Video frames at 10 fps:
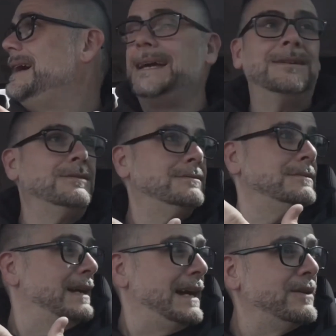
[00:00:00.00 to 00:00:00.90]
I
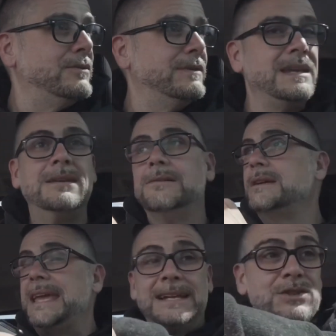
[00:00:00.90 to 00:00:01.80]
don't think it'll
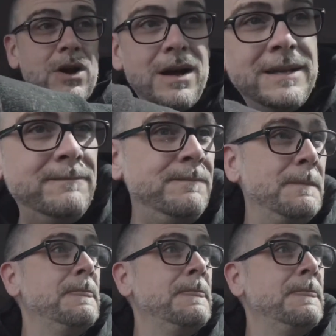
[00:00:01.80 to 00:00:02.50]
catch on,